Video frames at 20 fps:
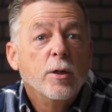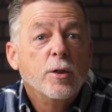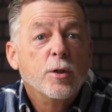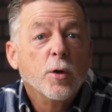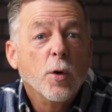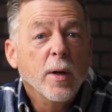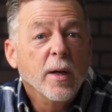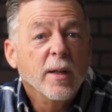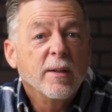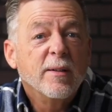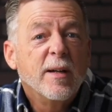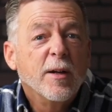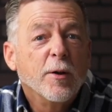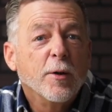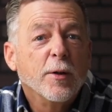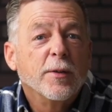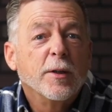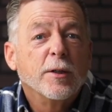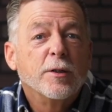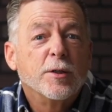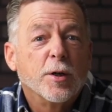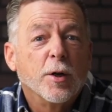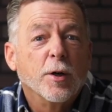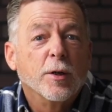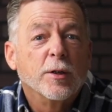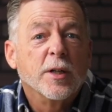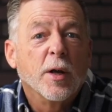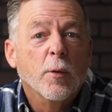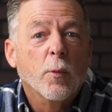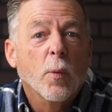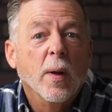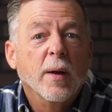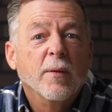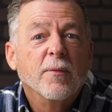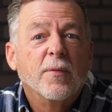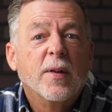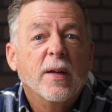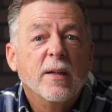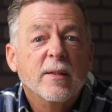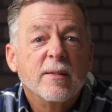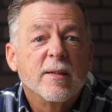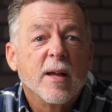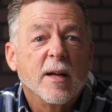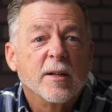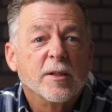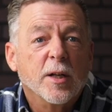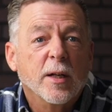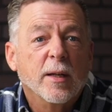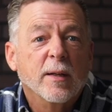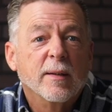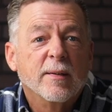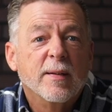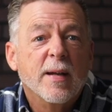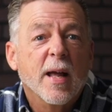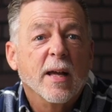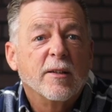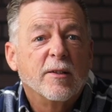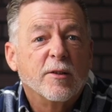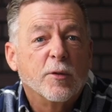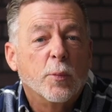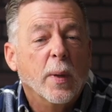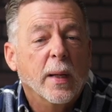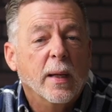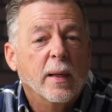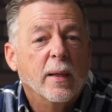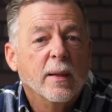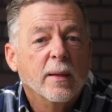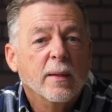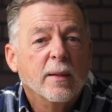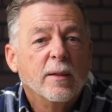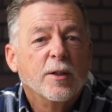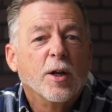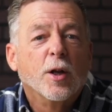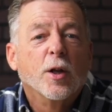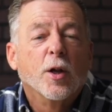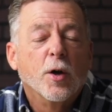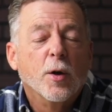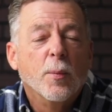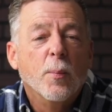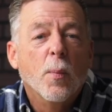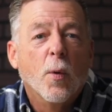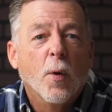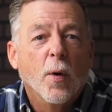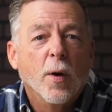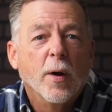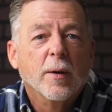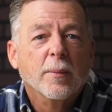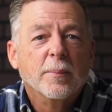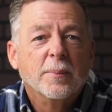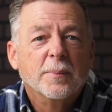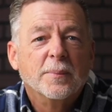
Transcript: Join us here at the church at one of these sessions next week to learn more.